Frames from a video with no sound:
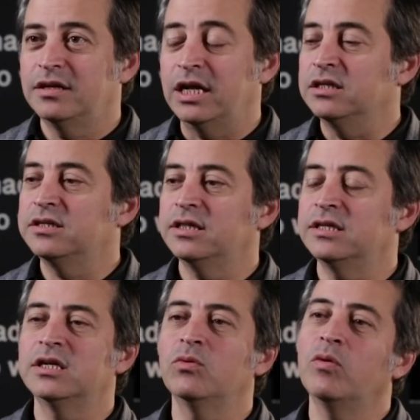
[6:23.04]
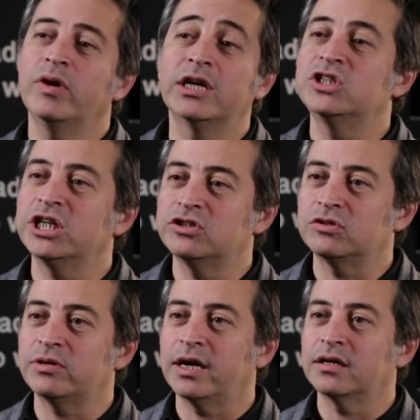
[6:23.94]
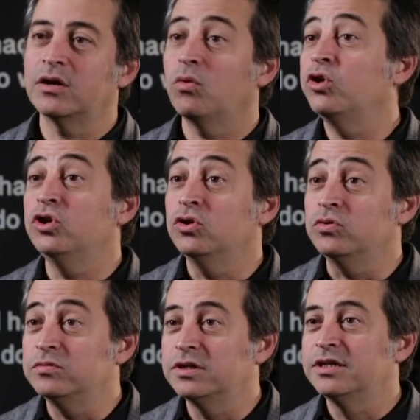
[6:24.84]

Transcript: and say, they say, well, we got to change the track. What do you do?